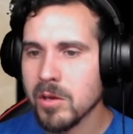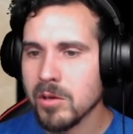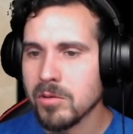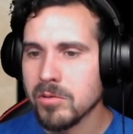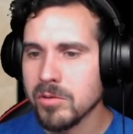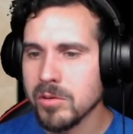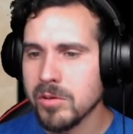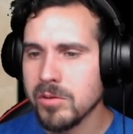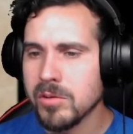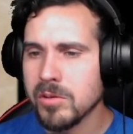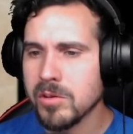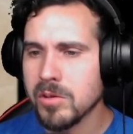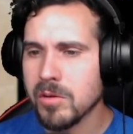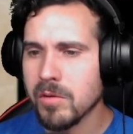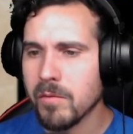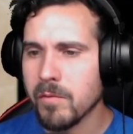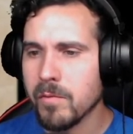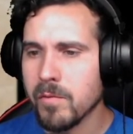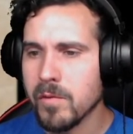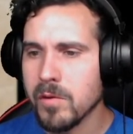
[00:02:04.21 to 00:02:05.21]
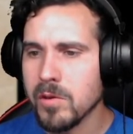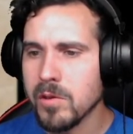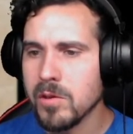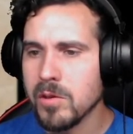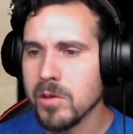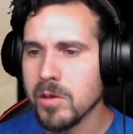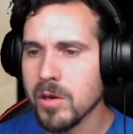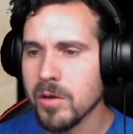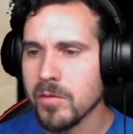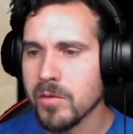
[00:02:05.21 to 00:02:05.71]
Clean the
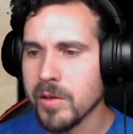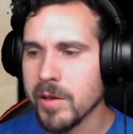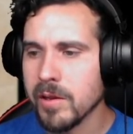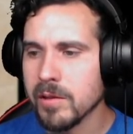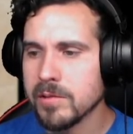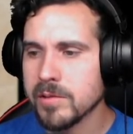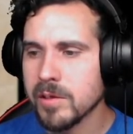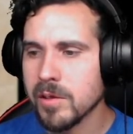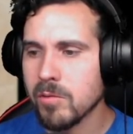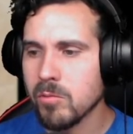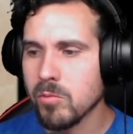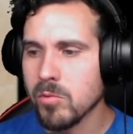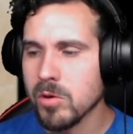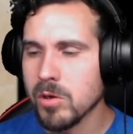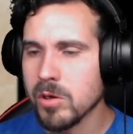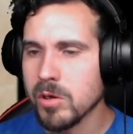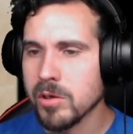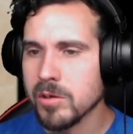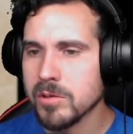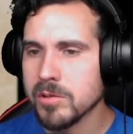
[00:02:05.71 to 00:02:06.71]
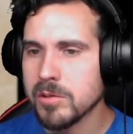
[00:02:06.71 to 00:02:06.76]
graffiti on the outside wall.